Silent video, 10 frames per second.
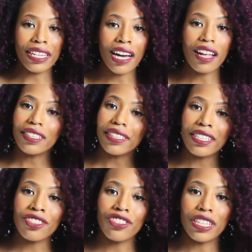I colored
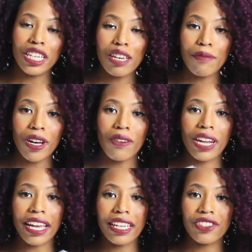this during chemo,
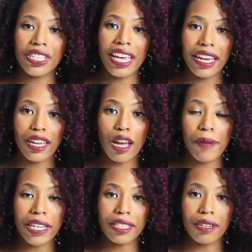and I could just hang it
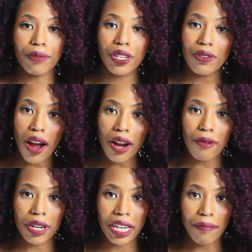up as some cute
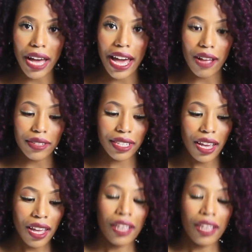artwork in my house.